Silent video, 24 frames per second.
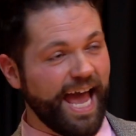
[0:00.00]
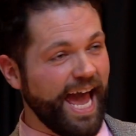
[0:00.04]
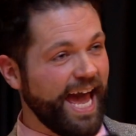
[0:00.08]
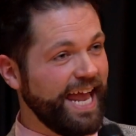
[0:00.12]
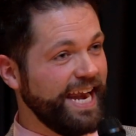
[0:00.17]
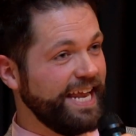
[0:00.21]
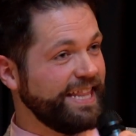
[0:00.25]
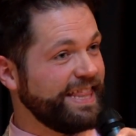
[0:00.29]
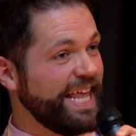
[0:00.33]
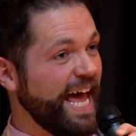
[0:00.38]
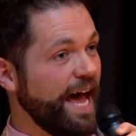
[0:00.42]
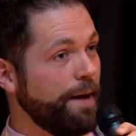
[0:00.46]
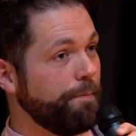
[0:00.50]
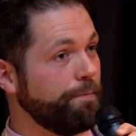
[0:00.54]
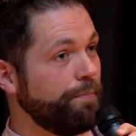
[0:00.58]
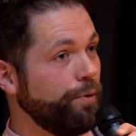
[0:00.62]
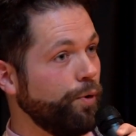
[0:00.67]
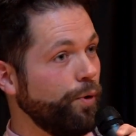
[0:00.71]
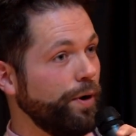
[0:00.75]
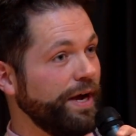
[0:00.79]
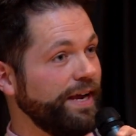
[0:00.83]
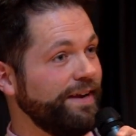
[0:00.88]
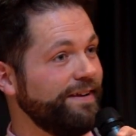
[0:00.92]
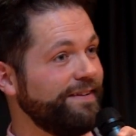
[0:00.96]
And at that
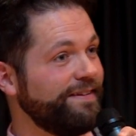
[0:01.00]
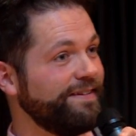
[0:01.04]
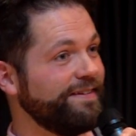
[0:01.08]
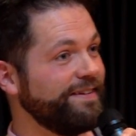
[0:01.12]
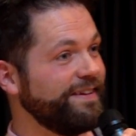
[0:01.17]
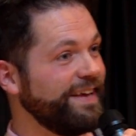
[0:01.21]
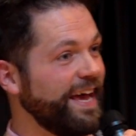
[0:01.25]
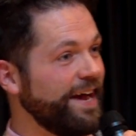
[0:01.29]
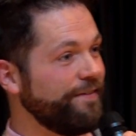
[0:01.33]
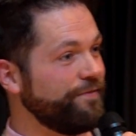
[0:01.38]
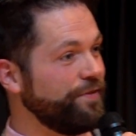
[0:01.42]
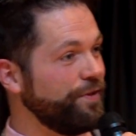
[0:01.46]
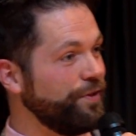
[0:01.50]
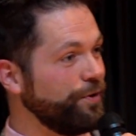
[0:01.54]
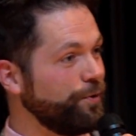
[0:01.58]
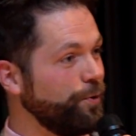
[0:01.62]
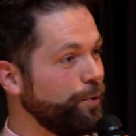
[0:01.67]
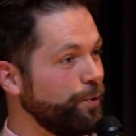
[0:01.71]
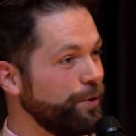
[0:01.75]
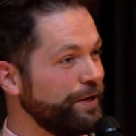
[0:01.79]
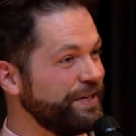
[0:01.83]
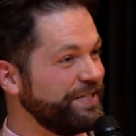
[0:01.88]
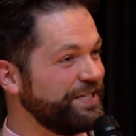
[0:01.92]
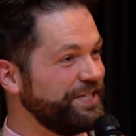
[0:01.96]
point, after the
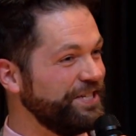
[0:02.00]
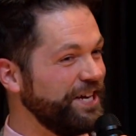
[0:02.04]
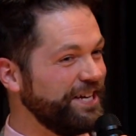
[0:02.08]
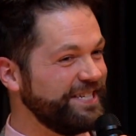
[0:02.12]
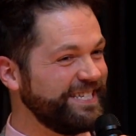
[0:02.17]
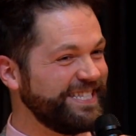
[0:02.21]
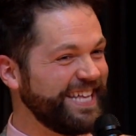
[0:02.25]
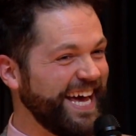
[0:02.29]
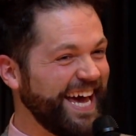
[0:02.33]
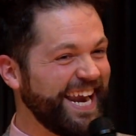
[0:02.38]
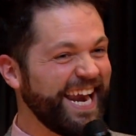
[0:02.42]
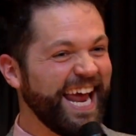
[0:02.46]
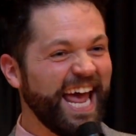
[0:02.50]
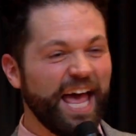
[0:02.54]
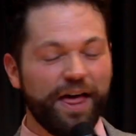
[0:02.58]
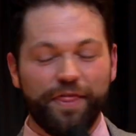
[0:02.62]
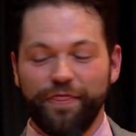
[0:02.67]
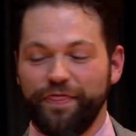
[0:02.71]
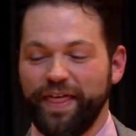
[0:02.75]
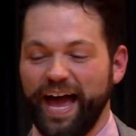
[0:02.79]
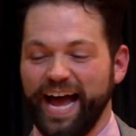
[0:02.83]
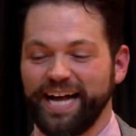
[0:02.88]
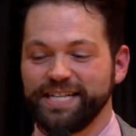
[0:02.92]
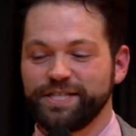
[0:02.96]
chorus does that,
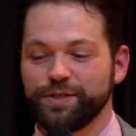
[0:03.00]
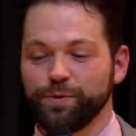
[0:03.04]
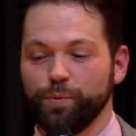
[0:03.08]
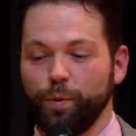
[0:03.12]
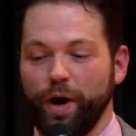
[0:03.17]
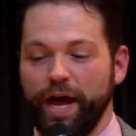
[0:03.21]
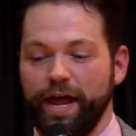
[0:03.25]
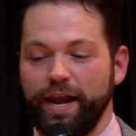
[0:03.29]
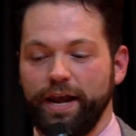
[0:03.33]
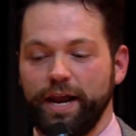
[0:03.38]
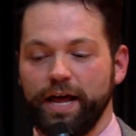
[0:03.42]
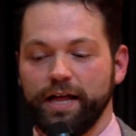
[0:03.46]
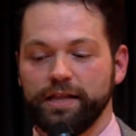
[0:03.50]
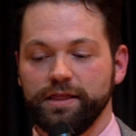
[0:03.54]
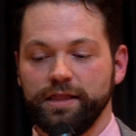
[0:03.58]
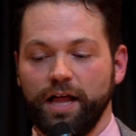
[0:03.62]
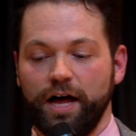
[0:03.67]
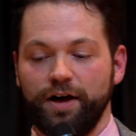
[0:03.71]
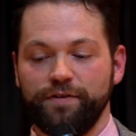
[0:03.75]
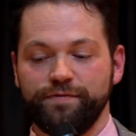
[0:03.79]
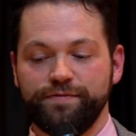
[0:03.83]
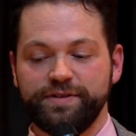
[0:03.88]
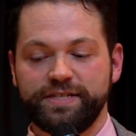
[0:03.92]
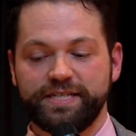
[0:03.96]
that's when
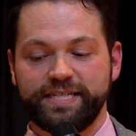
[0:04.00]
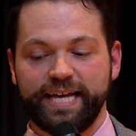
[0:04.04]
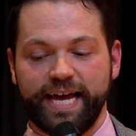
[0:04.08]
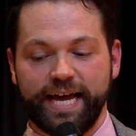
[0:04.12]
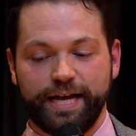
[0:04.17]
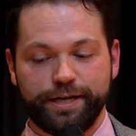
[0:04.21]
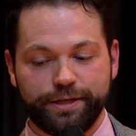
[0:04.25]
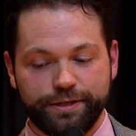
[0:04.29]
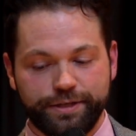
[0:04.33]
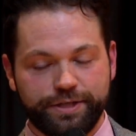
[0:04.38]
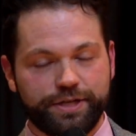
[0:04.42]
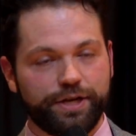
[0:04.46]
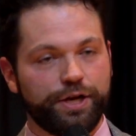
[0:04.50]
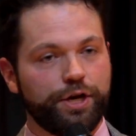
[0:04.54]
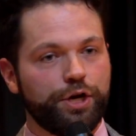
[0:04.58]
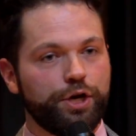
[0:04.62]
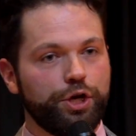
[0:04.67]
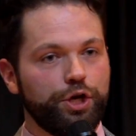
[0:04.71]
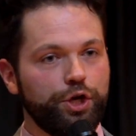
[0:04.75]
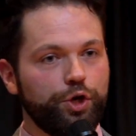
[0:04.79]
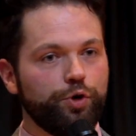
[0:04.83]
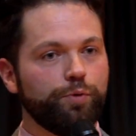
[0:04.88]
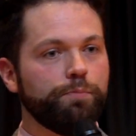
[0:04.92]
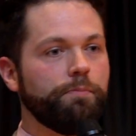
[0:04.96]
love says,
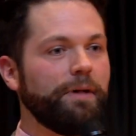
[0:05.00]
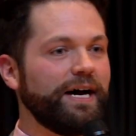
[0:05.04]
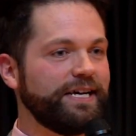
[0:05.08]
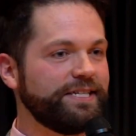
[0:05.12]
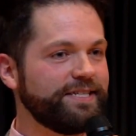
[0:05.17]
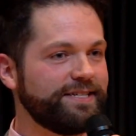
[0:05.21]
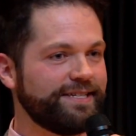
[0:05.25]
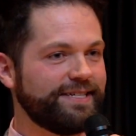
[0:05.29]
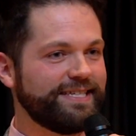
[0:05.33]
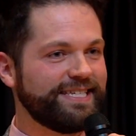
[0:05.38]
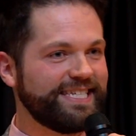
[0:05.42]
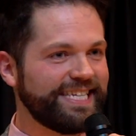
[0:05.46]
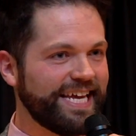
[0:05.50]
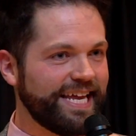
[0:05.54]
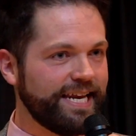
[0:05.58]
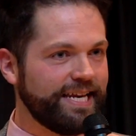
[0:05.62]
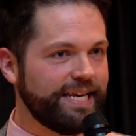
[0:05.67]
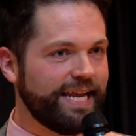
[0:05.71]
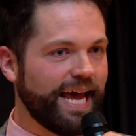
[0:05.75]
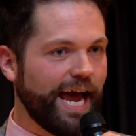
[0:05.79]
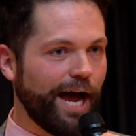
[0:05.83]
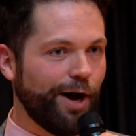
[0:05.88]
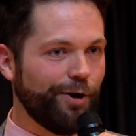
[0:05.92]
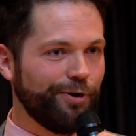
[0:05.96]
You must
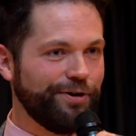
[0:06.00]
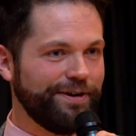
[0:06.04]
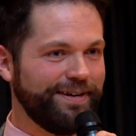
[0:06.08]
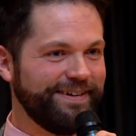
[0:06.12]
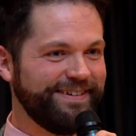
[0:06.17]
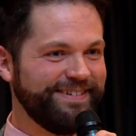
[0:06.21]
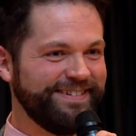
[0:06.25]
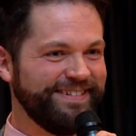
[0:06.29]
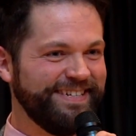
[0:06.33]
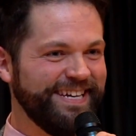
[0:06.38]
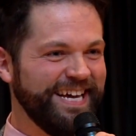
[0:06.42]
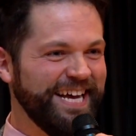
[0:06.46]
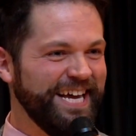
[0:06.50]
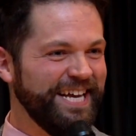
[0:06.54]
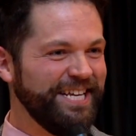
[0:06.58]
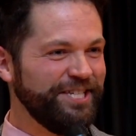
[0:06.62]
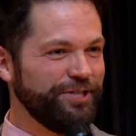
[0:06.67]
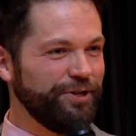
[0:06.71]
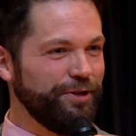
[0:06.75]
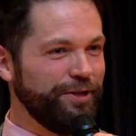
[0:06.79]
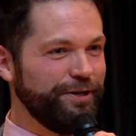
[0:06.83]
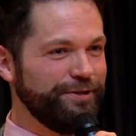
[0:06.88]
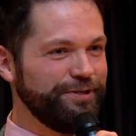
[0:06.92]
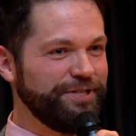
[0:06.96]
sit down.
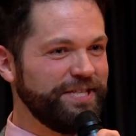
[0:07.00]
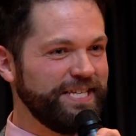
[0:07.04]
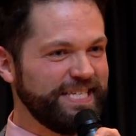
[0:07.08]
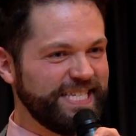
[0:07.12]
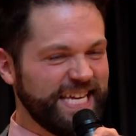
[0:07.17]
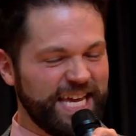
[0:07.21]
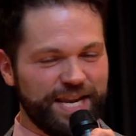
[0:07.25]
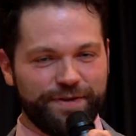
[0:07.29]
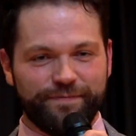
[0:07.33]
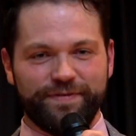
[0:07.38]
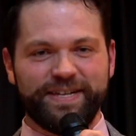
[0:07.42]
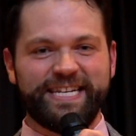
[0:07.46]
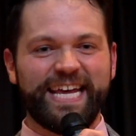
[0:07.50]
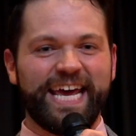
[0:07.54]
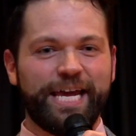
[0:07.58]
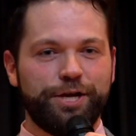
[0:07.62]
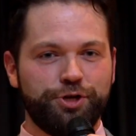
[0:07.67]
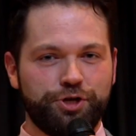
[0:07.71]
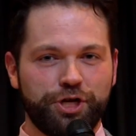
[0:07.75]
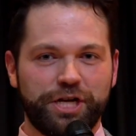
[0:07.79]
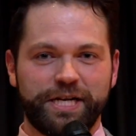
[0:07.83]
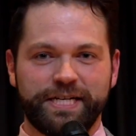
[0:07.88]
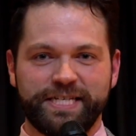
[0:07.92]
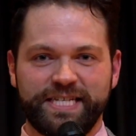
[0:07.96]
So there's this
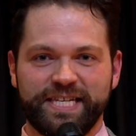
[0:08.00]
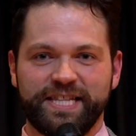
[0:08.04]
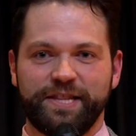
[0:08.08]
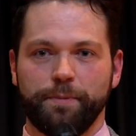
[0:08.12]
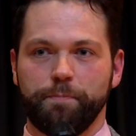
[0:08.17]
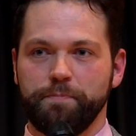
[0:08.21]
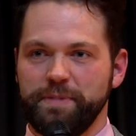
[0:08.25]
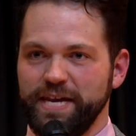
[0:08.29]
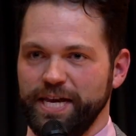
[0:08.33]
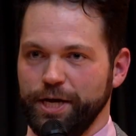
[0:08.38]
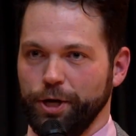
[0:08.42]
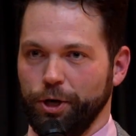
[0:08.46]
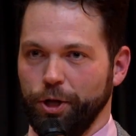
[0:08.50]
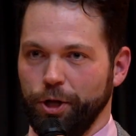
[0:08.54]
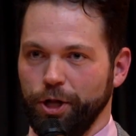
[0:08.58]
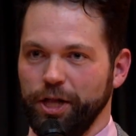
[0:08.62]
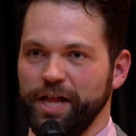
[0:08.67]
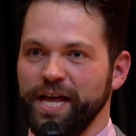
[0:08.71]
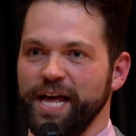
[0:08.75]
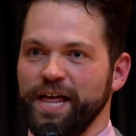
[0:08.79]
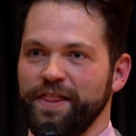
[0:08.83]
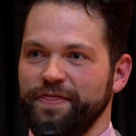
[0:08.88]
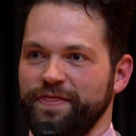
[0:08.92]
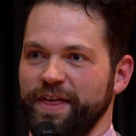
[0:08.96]
invitation to the
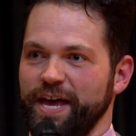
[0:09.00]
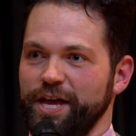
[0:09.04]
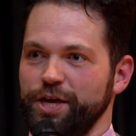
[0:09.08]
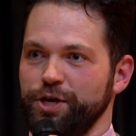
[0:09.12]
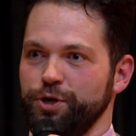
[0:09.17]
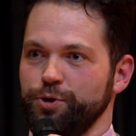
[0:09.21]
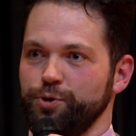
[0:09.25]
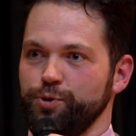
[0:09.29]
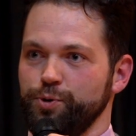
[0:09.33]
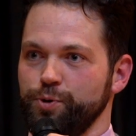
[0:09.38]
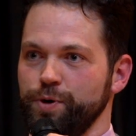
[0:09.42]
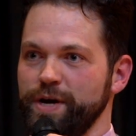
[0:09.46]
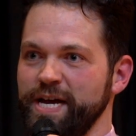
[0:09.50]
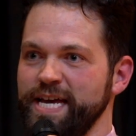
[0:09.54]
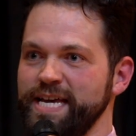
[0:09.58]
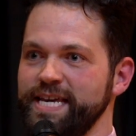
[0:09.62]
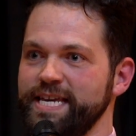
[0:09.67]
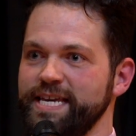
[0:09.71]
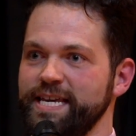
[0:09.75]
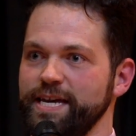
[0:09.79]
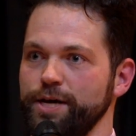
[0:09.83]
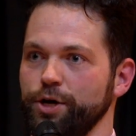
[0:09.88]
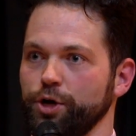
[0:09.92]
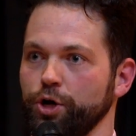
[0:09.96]
meal that you
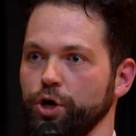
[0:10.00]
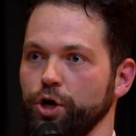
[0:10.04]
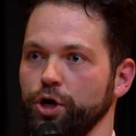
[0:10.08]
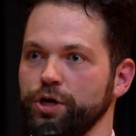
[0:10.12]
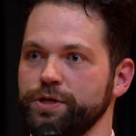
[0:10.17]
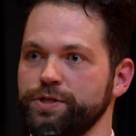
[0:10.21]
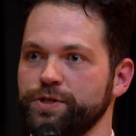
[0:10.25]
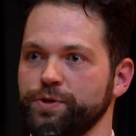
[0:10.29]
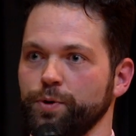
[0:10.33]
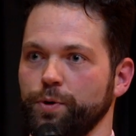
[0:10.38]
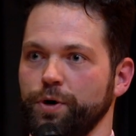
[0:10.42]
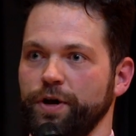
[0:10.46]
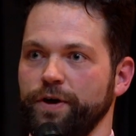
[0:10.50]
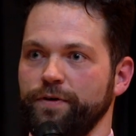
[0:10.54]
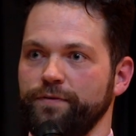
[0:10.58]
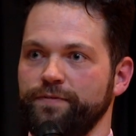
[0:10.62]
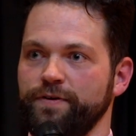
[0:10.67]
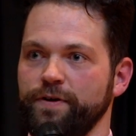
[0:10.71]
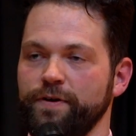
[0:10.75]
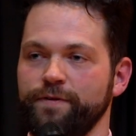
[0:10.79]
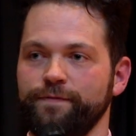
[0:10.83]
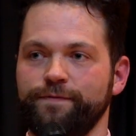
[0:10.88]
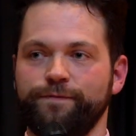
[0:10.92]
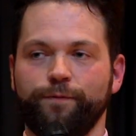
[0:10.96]
hear sort
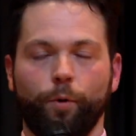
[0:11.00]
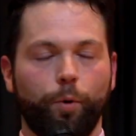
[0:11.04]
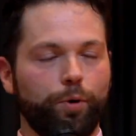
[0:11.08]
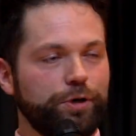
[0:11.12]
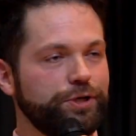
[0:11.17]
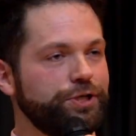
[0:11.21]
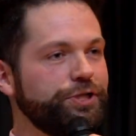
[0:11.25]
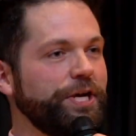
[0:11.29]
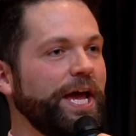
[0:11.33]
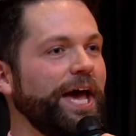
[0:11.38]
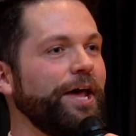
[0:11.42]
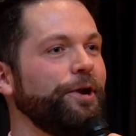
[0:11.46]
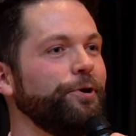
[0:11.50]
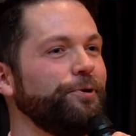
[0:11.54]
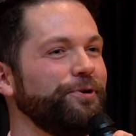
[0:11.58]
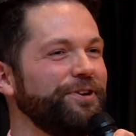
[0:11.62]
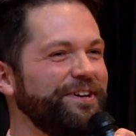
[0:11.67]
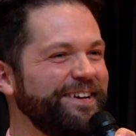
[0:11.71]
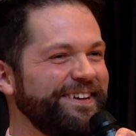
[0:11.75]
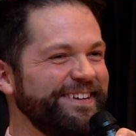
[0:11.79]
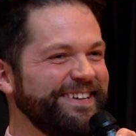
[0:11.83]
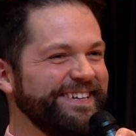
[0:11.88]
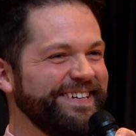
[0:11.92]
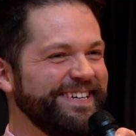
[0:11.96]
of
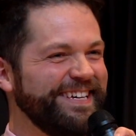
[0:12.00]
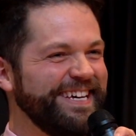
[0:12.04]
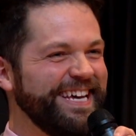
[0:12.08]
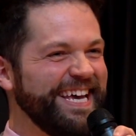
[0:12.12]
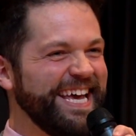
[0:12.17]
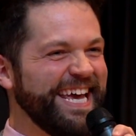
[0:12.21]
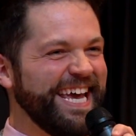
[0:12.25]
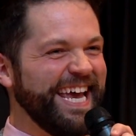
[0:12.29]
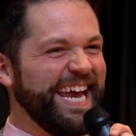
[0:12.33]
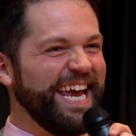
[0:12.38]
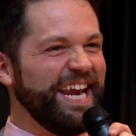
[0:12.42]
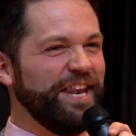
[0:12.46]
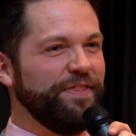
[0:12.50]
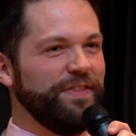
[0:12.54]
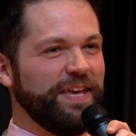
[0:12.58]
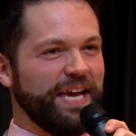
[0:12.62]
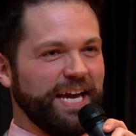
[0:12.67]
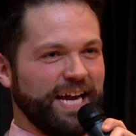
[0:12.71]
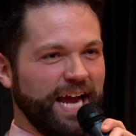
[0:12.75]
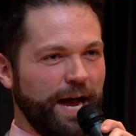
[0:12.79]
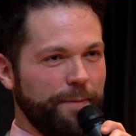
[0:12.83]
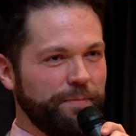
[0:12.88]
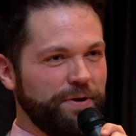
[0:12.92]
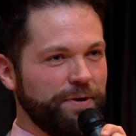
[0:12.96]
foreshadowed in the
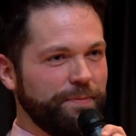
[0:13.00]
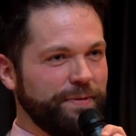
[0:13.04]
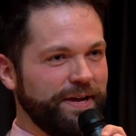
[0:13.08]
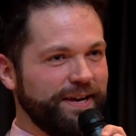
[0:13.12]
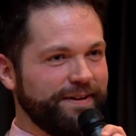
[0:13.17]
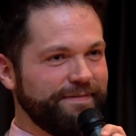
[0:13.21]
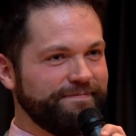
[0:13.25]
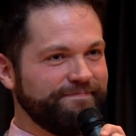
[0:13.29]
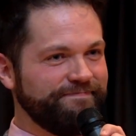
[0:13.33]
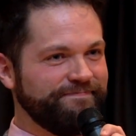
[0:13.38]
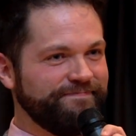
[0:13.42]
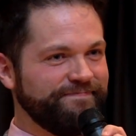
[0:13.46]
accompaniment